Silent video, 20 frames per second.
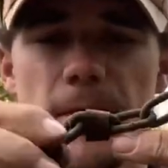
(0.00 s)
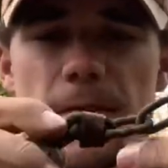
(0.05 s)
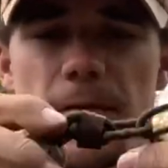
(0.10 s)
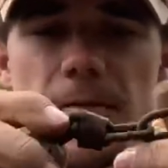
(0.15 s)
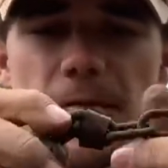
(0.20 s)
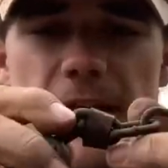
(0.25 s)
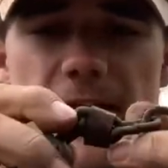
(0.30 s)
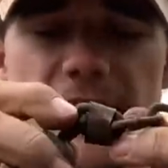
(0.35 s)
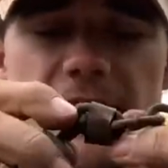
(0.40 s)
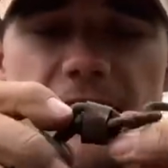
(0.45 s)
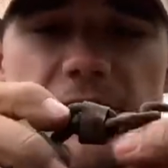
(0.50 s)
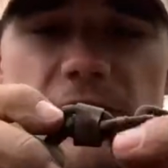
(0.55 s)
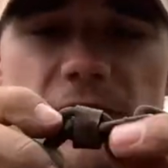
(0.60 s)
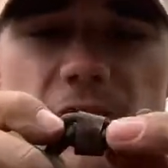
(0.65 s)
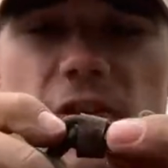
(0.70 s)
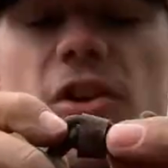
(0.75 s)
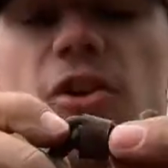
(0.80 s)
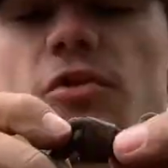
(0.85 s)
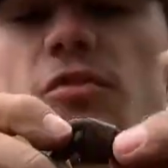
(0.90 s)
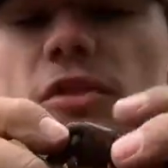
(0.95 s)

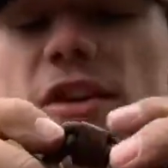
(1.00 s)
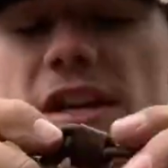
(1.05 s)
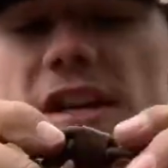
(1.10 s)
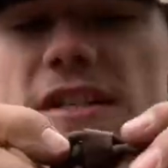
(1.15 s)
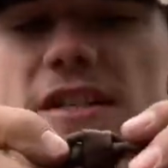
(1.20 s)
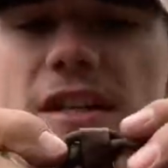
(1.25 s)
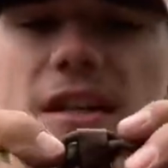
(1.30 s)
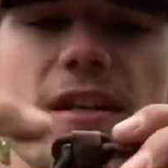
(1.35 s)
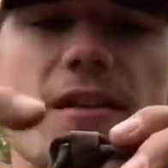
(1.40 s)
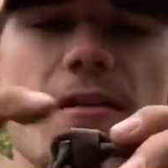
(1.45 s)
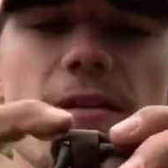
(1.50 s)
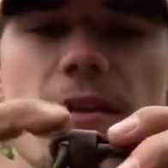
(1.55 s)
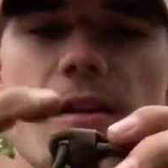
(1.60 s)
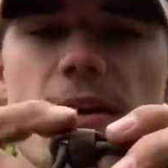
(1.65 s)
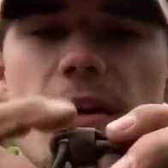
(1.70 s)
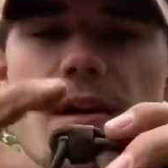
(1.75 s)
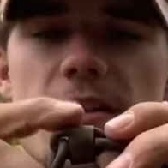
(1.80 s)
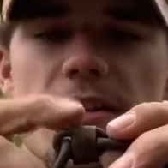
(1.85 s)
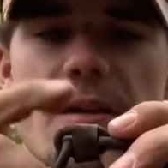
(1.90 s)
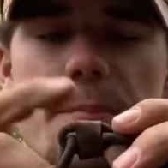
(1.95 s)
good reason
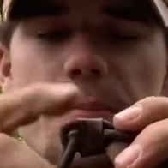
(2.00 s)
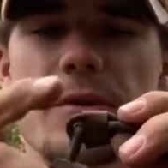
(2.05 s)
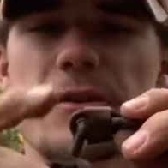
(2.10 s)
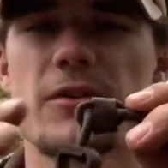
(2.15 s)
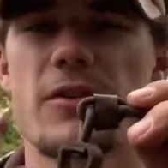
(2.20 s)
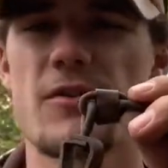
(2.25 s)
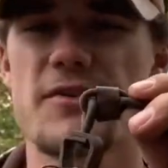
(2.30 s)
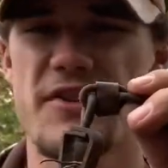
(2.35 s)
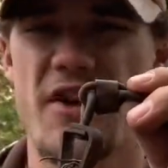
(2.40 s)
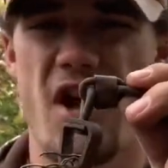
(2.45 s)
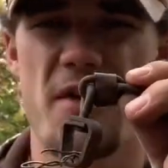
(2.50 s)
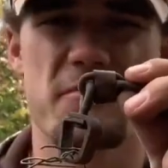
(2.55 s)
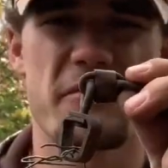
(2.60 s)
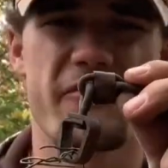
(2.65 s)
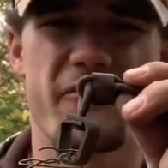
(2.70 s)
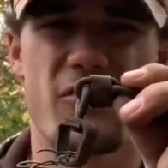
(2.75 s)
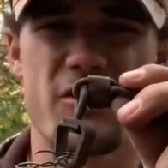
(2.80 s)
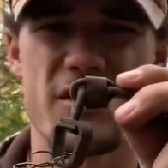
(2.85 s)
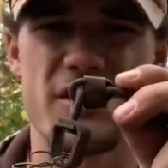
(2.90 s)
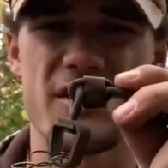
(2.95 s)
to put those on
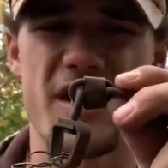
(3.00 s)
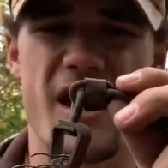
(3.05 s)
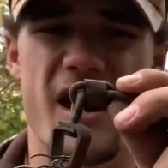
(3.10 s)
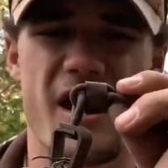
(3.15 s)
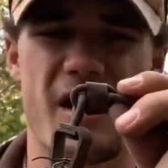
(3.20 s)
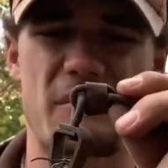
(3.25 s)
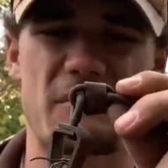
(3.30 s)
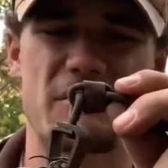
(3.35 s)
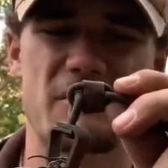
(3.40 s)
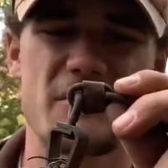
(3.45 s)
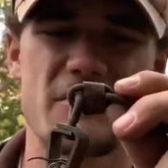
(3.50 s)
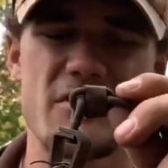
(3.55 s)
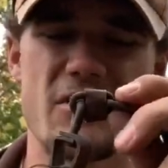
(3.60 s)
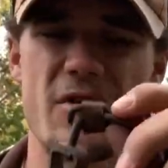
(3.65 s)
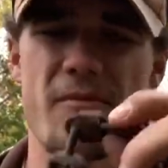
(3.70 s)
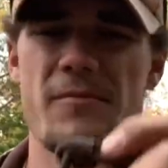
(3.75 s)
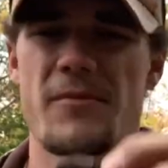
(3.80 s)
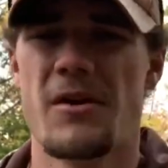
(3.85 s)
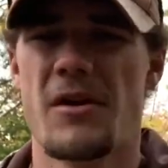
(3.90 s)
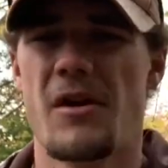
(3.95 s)
before you dye them. So
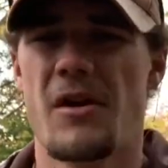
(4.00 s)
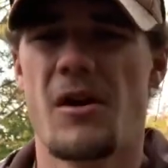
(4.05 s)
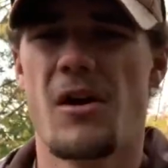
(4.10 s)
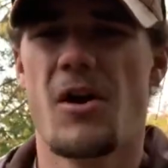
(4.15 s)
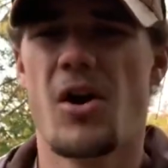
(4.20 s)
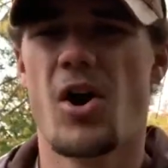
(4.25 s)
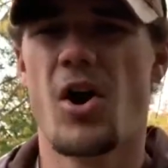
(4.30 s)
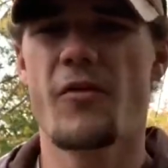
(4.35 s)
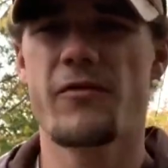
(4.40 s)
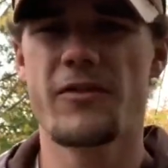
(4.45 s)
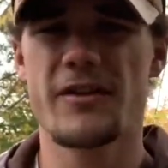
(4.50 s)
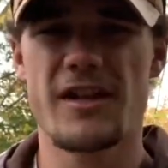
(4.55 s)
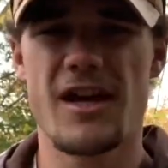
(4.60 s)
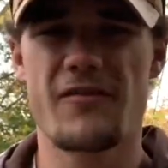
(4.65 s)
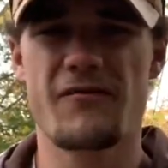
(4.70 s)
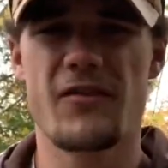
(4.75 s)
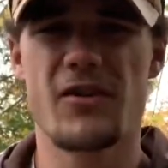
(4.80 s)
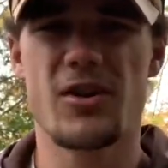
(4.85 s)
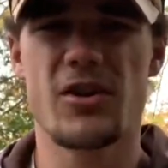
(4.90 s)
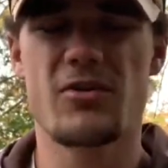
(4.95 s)
hopefully that
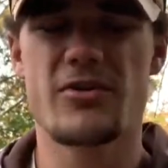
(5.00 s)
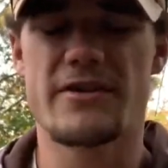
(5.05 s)
video is